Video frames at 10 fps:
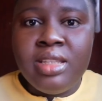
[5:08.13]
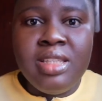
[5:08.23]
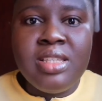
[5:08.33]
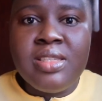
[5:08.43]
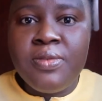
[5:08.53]

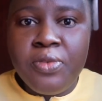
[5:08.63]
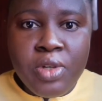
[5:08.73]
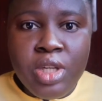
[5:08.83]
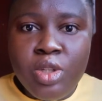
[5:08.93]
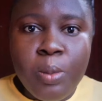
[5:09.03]
It's
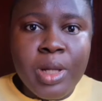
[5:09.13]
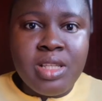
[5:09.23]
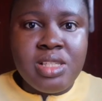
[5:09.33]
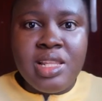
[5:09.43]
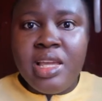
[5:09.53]
free, nobody
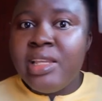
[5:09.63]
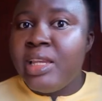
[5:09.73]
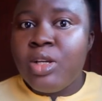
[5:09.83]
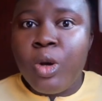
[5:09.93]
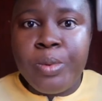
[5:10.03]
is laying
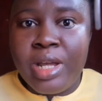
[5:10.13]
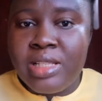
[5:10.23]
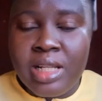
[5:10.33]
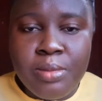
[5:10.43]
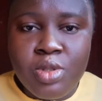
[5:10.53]
any copyright
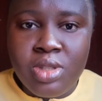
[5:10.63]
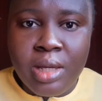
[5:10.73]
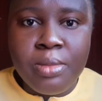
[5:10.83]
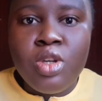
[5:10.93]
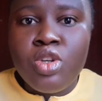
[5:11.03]
claim to
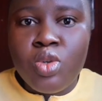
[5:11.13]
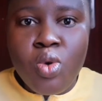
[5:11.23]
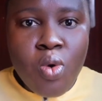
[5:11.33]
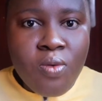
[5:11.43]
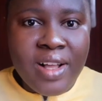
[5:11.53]
them. Go
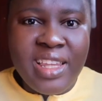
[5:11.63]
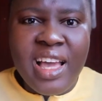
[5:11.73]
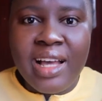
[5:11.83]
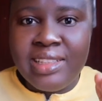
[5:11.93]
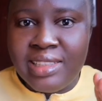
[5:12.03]
over there
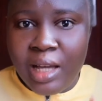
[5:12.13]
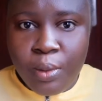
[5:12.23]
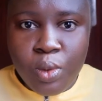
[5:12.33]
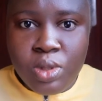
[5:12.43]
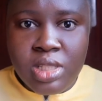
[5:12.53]
and
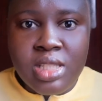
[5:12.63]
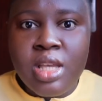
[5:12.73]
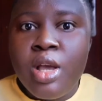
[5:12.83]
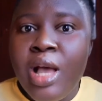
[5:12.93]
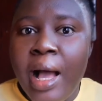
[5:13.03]
download it
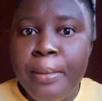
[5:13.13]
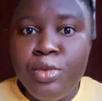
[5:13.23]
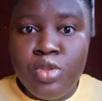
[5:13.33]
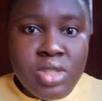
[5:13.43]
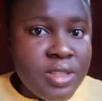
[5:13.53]
and
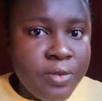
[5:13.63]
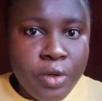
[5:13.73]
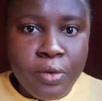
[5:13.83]
use it for your